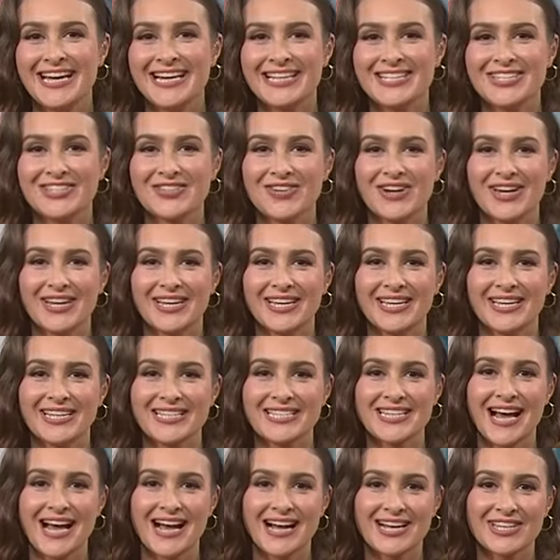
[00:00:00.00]

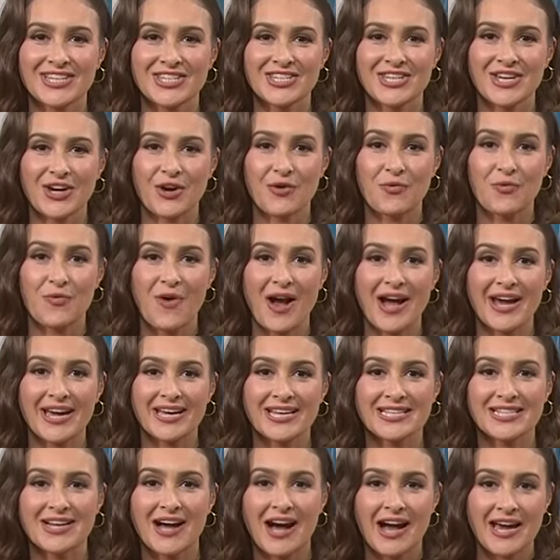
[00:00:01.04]
Australians archer
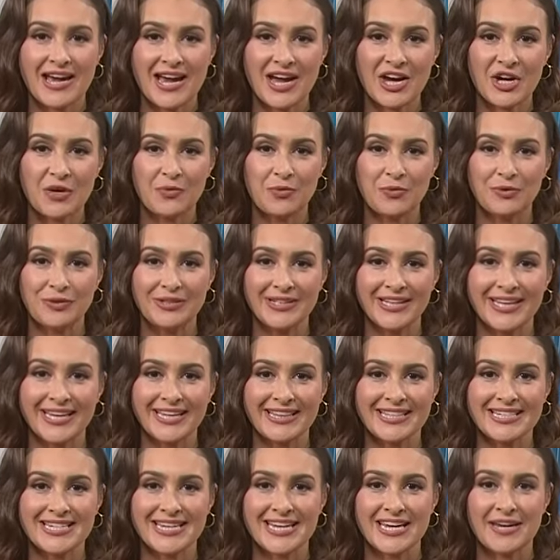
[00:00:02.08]
Ryan Tyack will
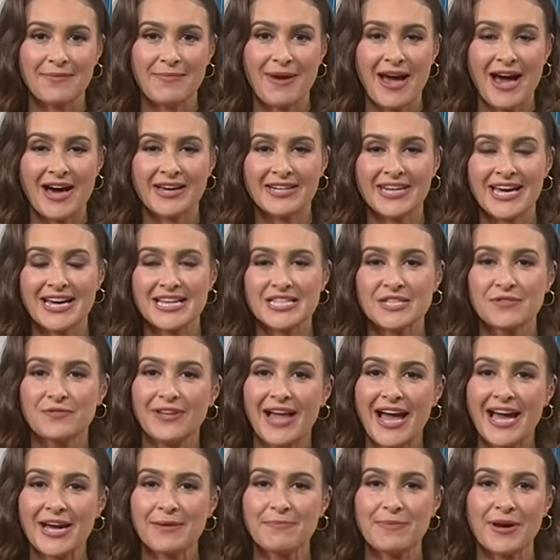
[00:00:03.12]
lead the team out as
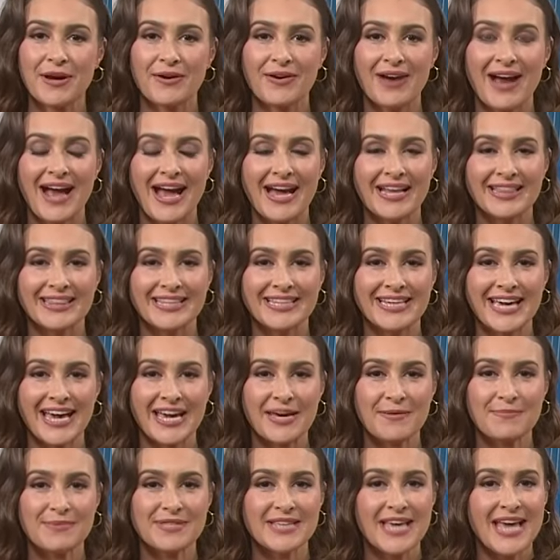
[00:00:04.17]
flag bearer at the
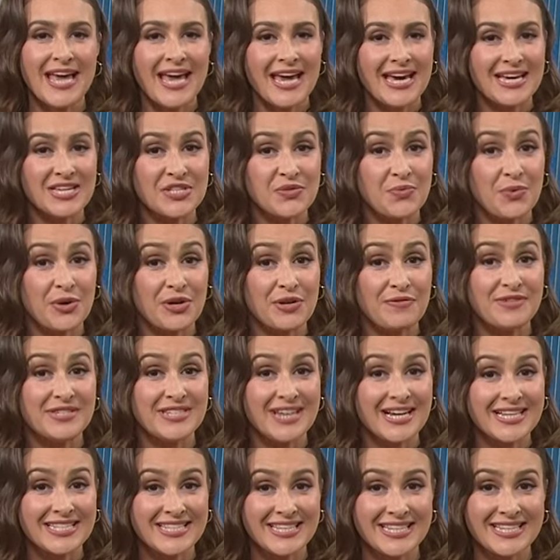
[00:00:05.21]
Games as one
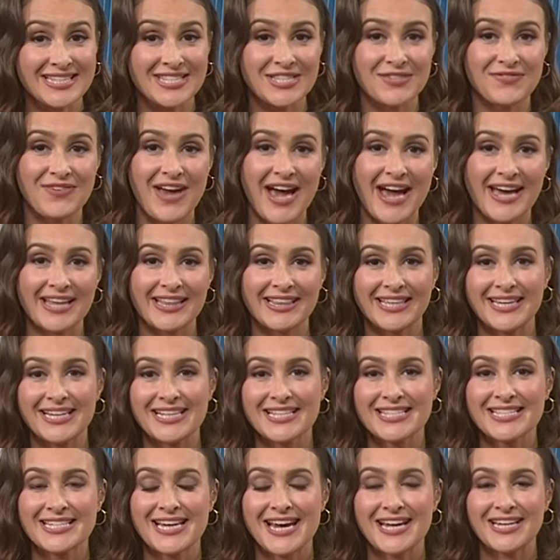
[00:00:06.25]
of dozens of
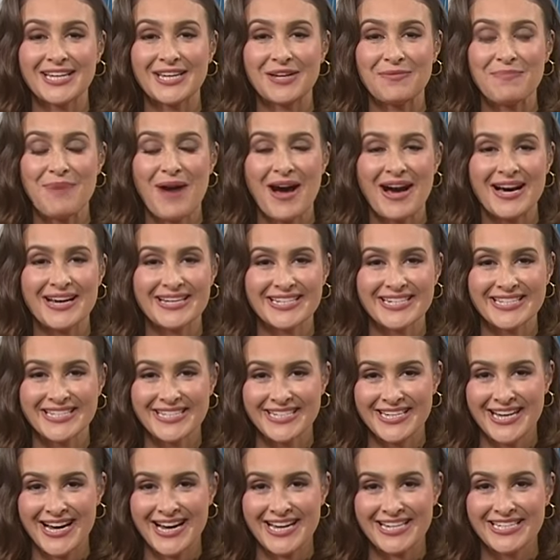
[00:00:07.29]
athletes taking part
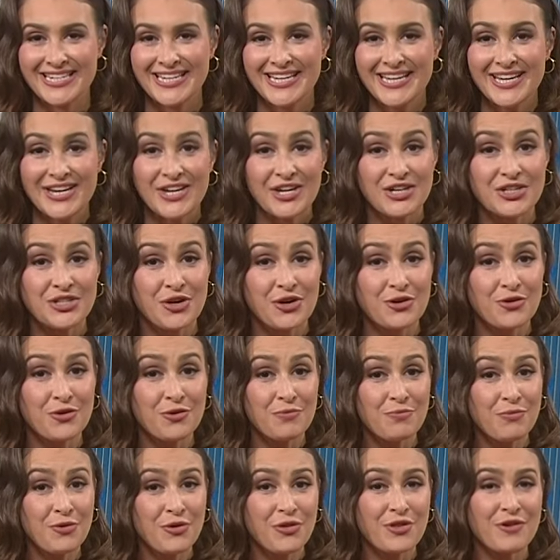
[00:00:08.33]
tonight. In
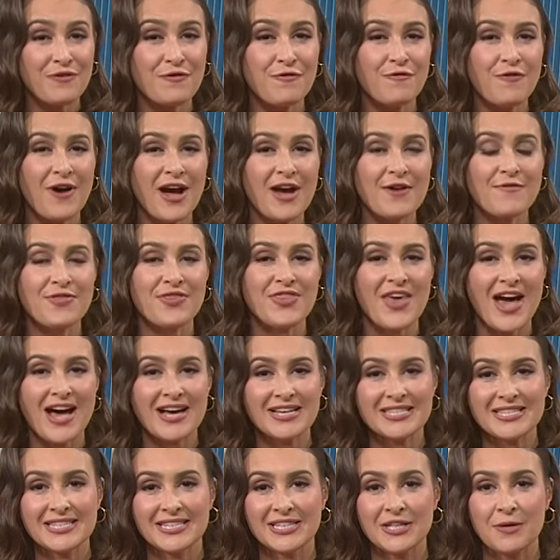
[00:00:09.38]
total, more than
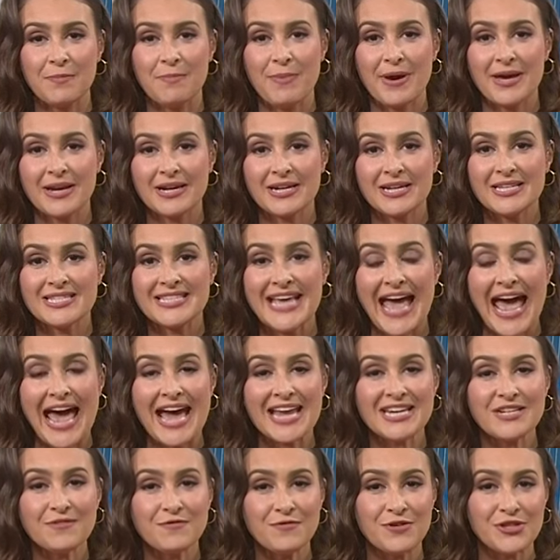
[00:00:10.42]
5,000 competitors
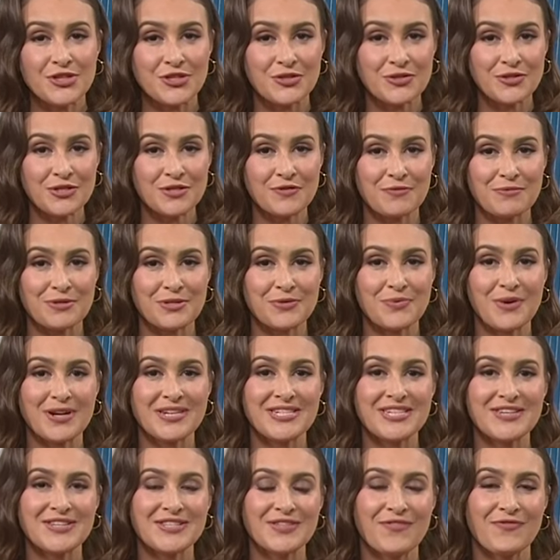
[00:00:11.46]
and officials from
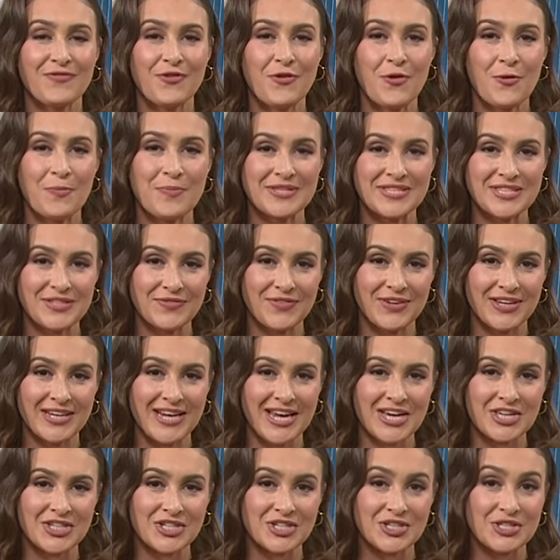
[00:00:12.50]
24 Pacific
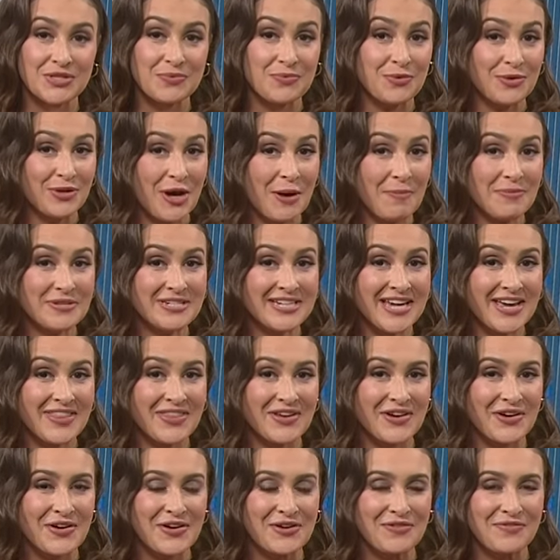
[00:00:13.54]
nations will come
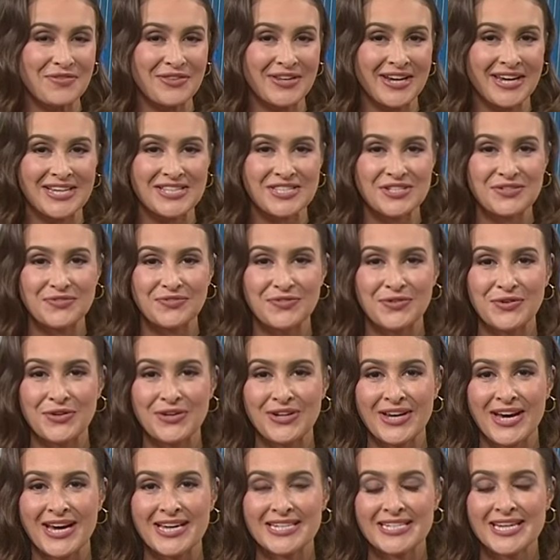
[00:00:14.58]
together over the next
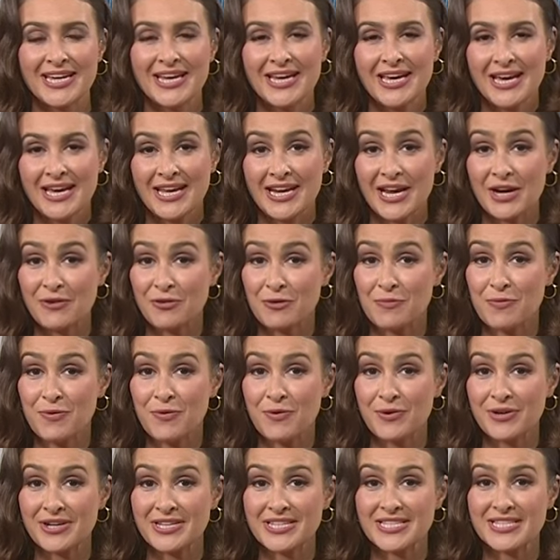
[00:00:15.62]
fortnight. And our
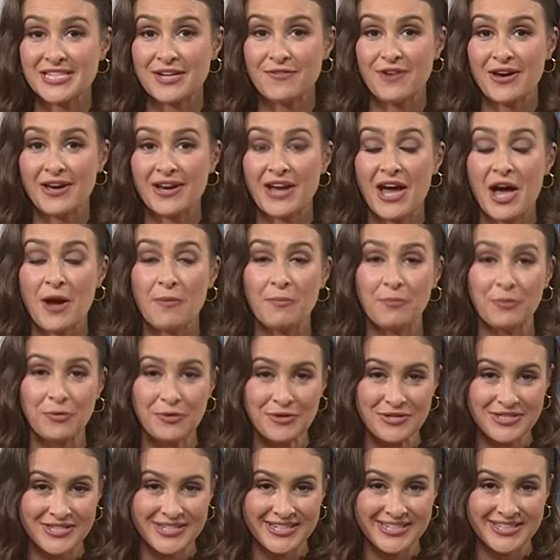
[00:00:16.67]
reporter Stefan
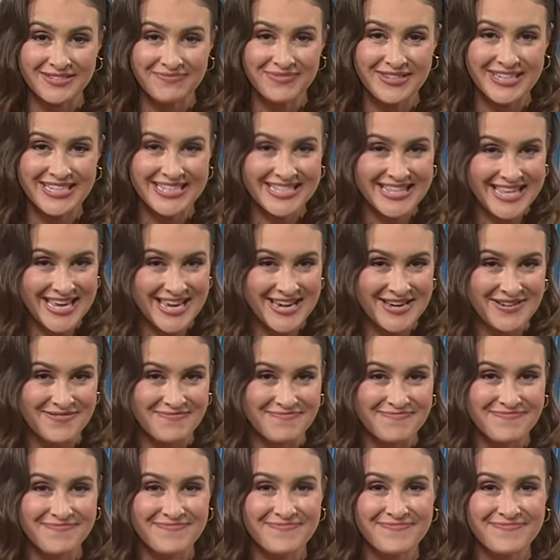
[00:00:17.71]
Armbruster is there.